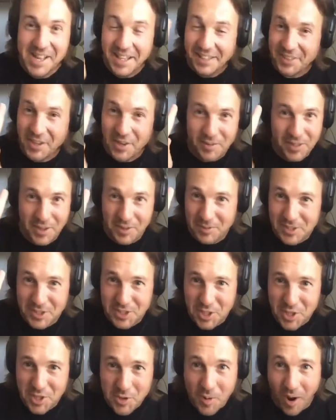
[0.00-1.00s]
there, there, was
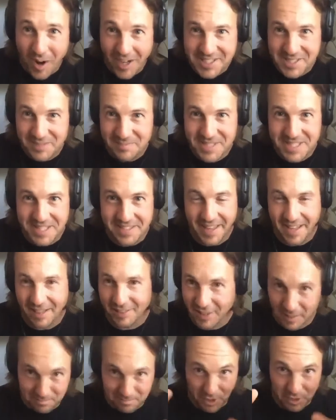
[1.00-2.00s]
two items in there,
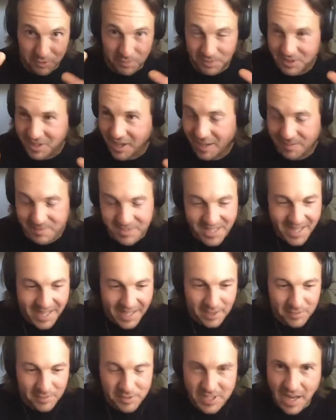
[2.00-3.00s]
like multiple times.
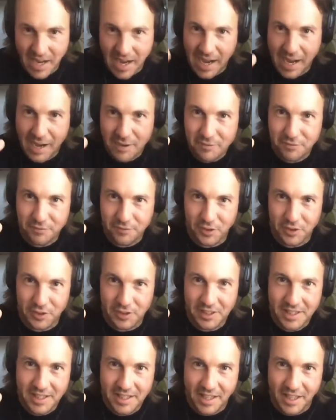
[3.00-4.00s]
It was half
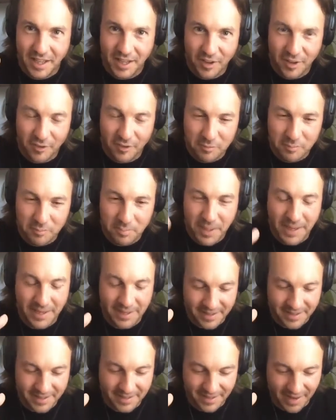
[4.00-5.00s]
full of
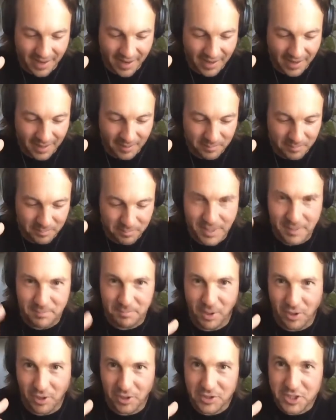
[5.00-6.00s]
pink um, pink
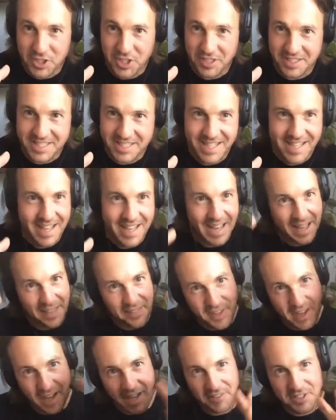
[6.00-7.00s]
polo shirts, and
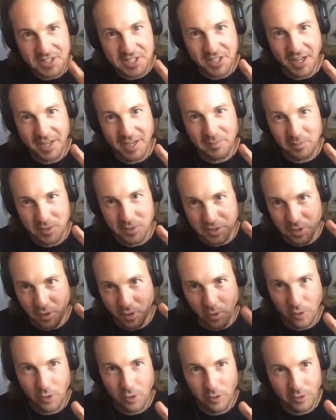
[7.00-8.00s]
the other side was
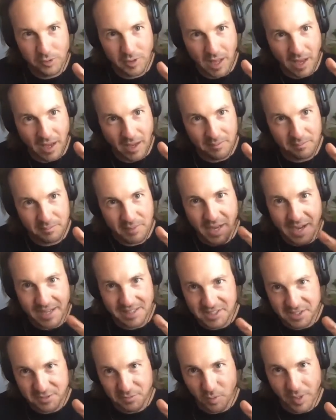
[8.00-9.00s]
all um,
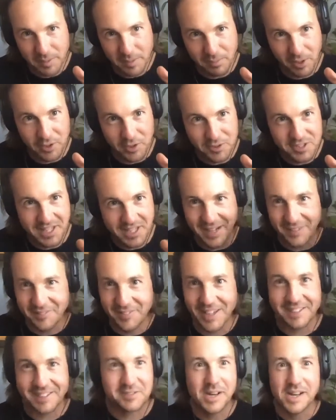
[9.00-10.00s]
cartons of Winnie Blues. And I'm
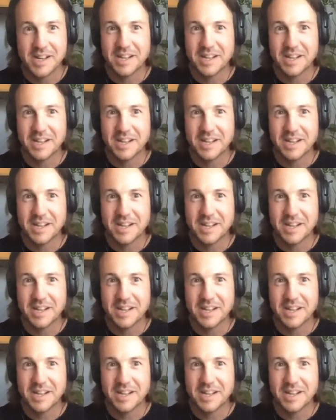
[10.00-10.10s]
like,